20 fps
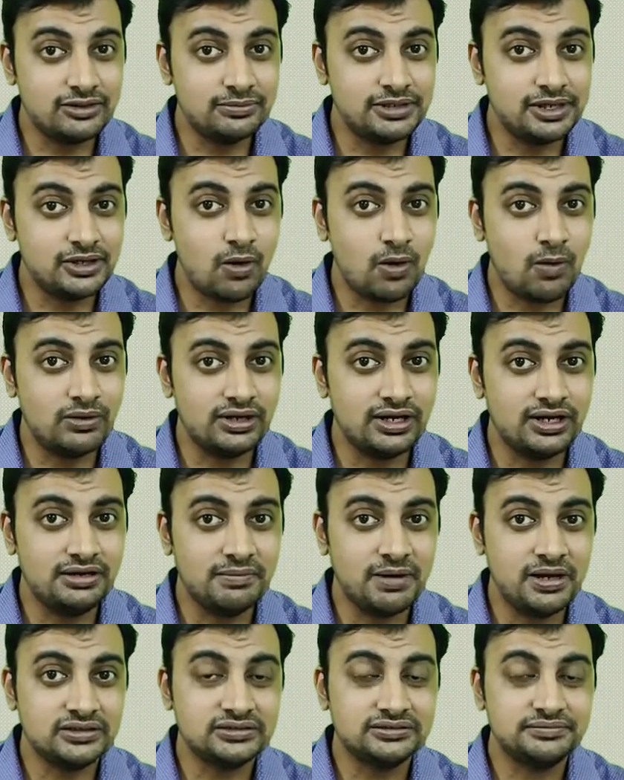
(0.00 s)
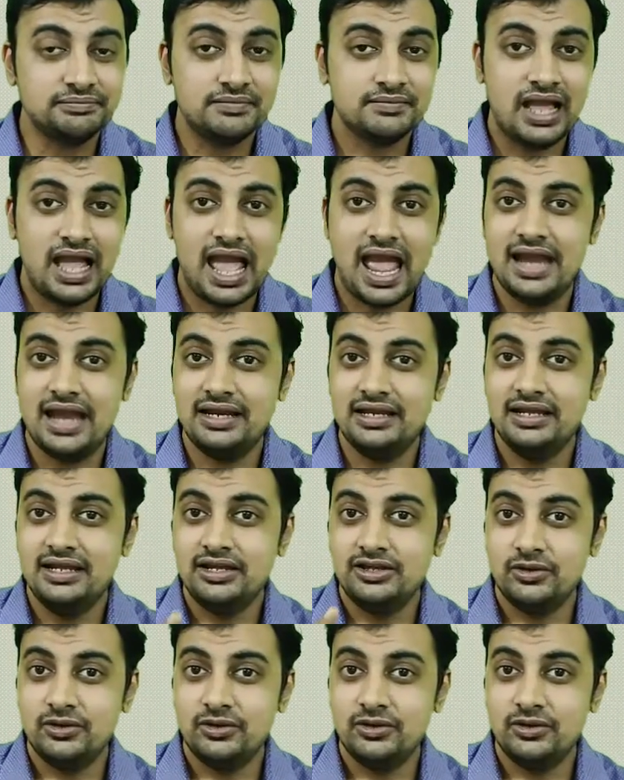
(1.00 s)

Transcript: of the concrete mass, and